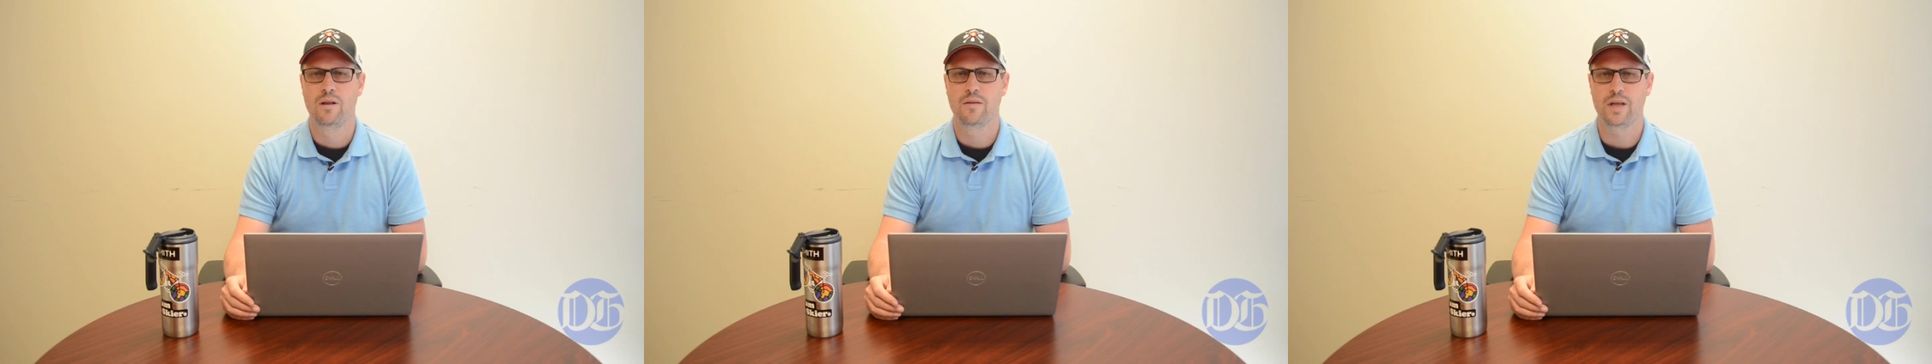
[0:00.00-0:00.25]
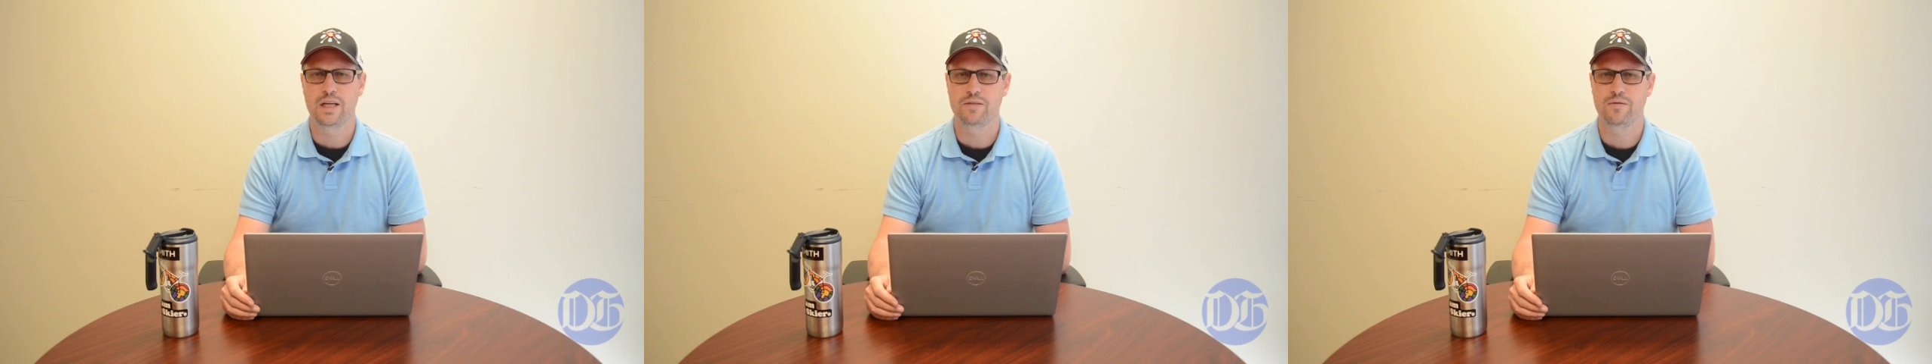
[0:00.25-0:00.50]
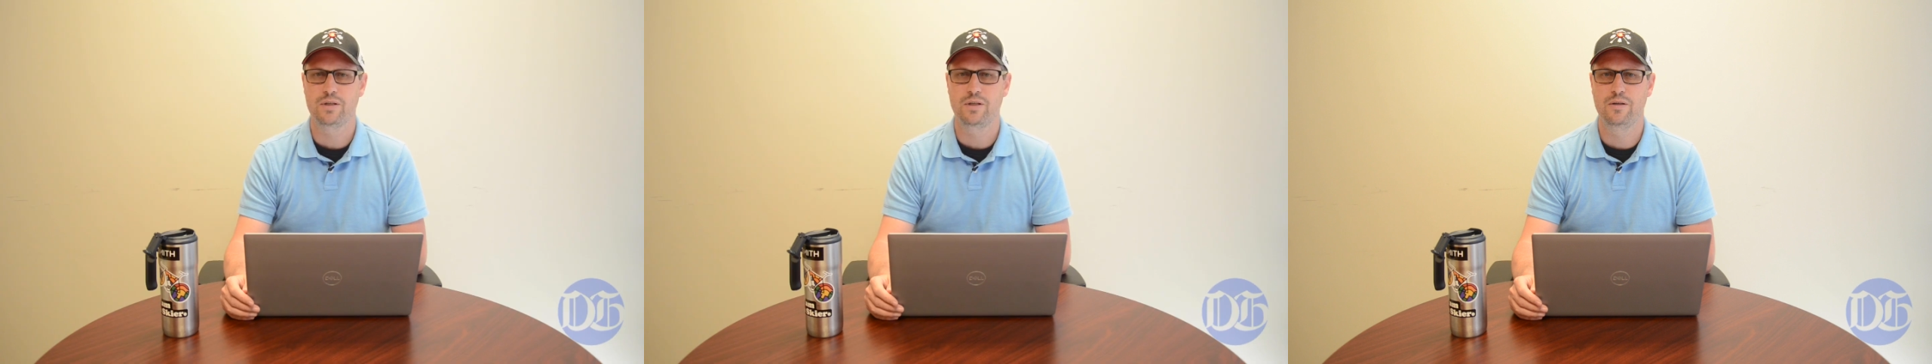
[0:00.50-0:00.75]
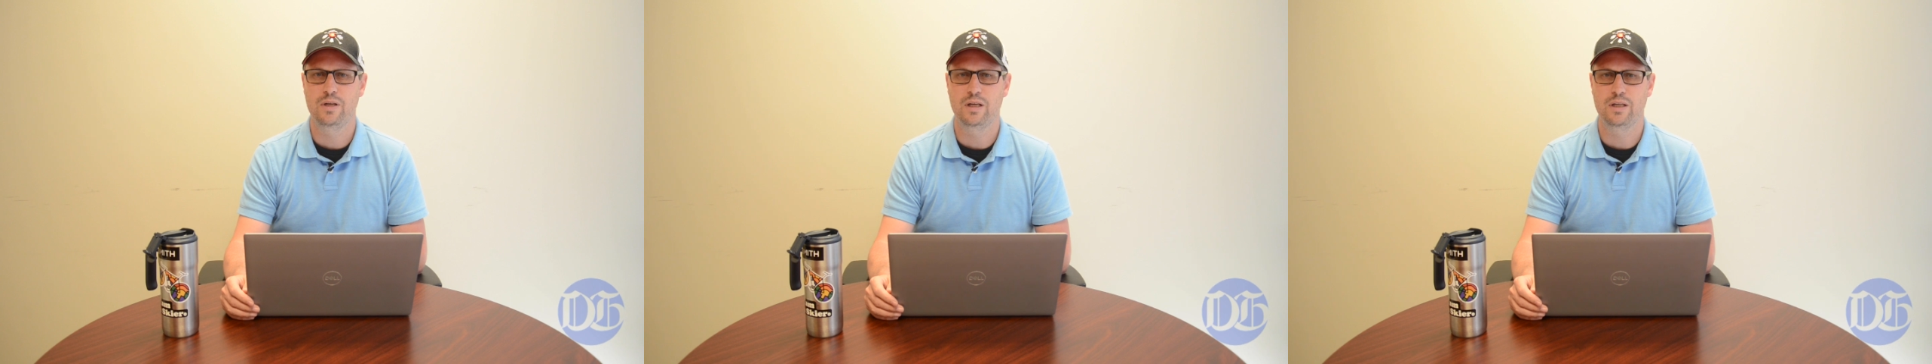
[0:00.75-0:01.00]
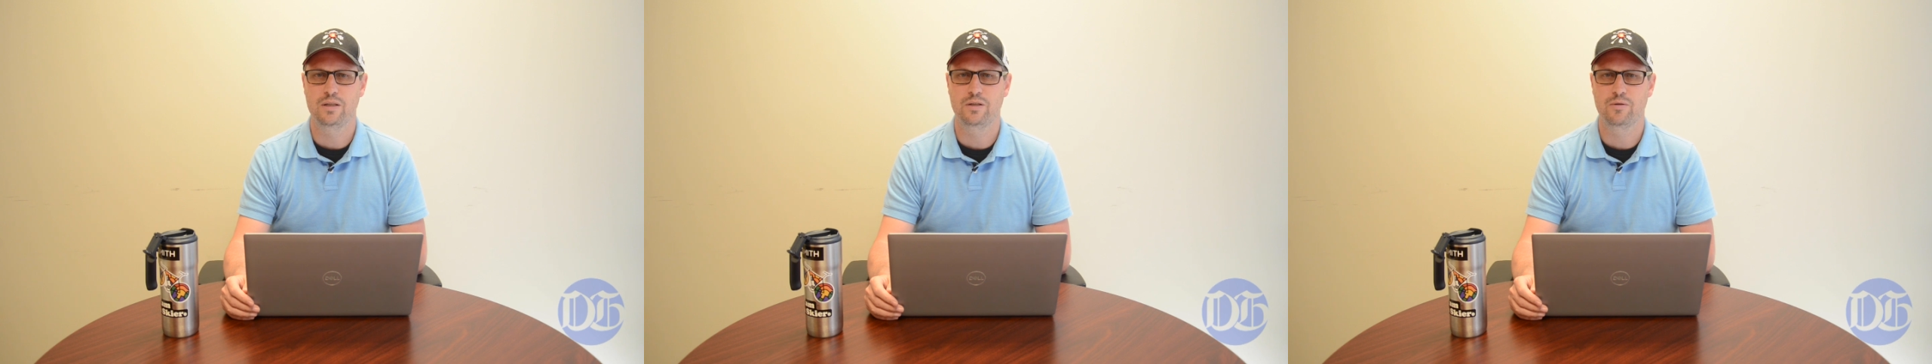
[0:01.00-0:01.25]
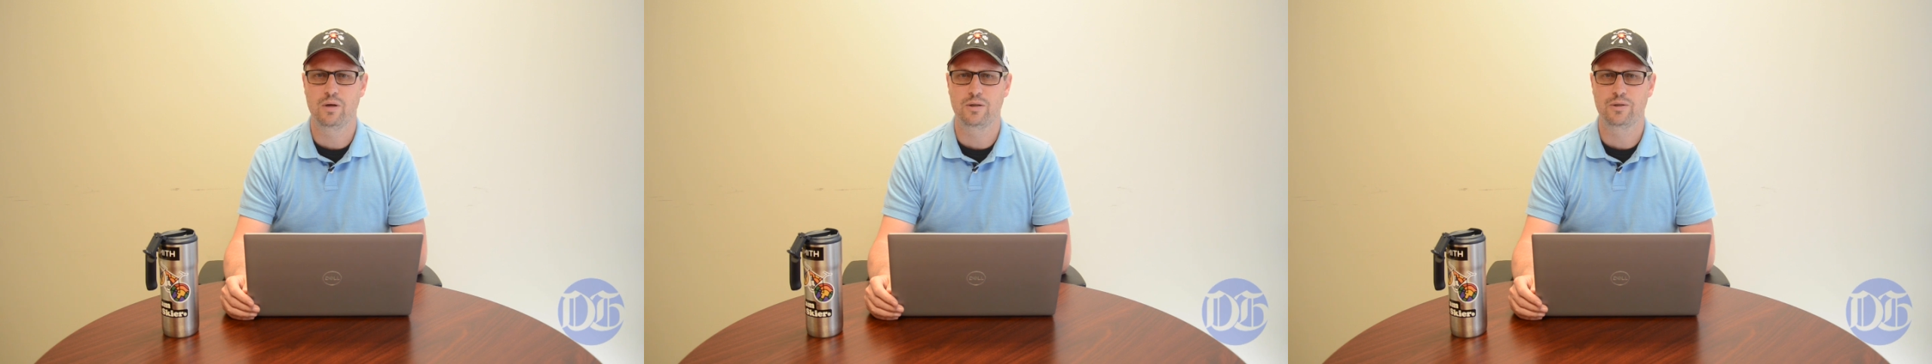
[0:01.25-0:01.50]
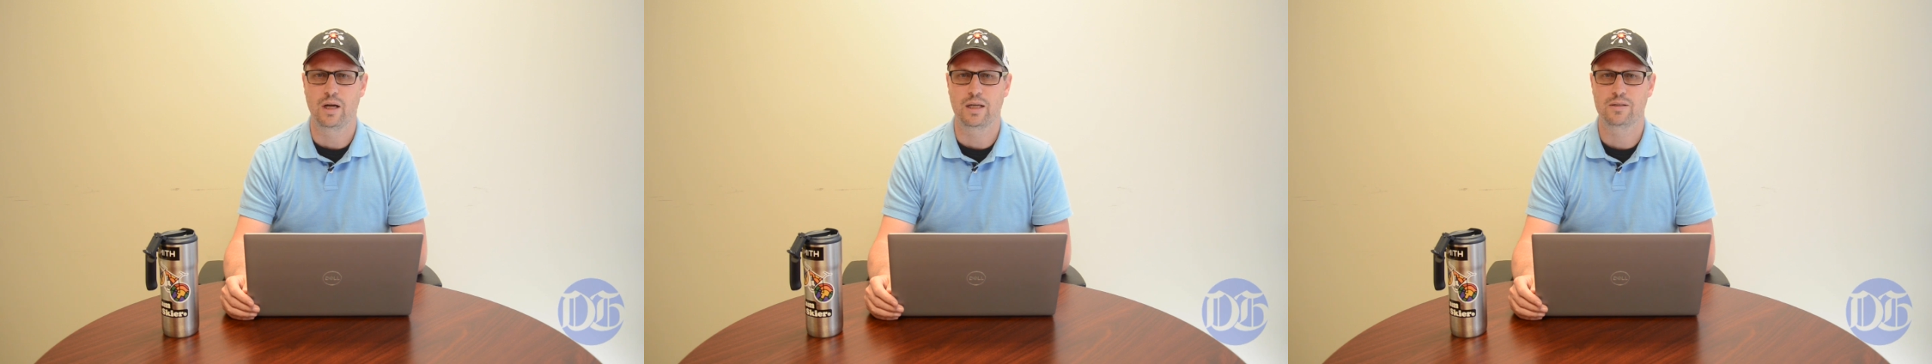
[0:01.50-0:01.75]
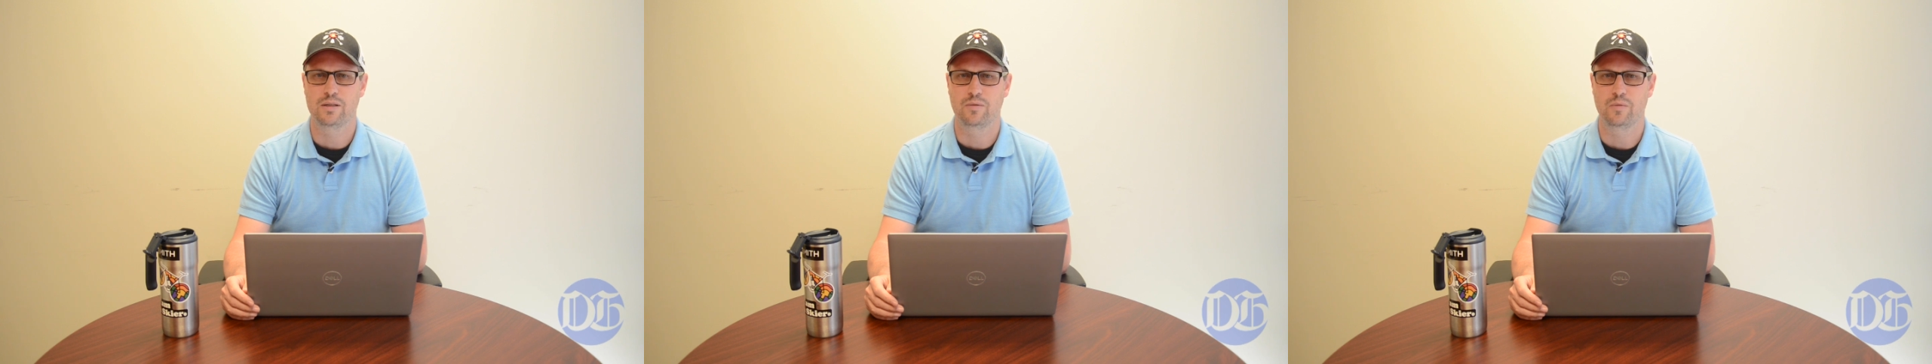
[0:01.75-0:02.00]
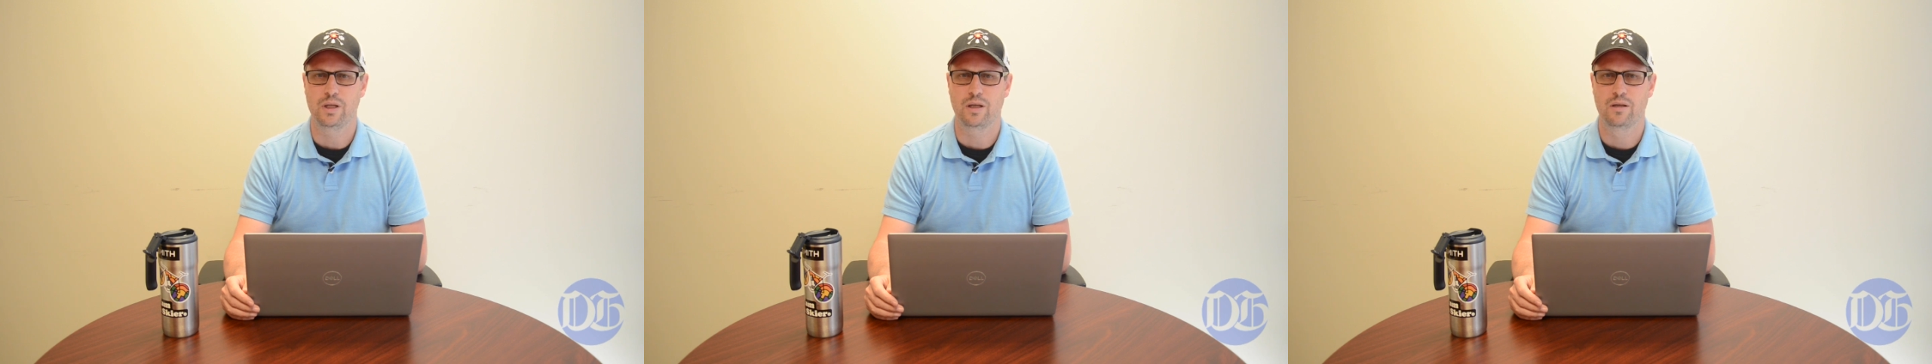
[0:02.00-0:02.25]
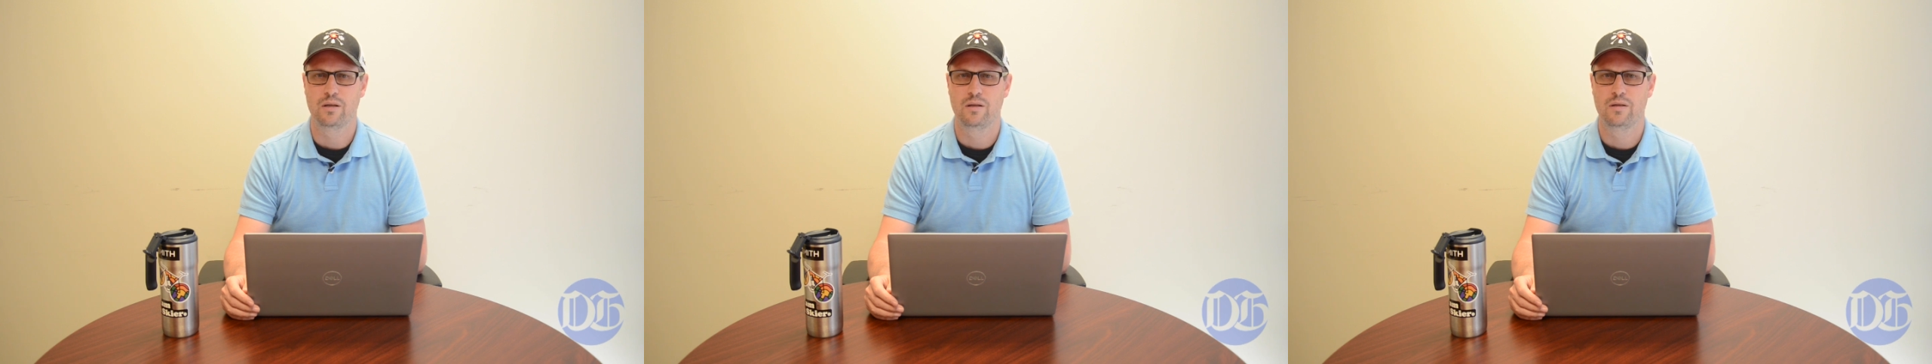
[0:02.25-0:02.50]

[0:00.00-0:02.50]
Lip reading: Thanks for tuning in to Trail Trax this week.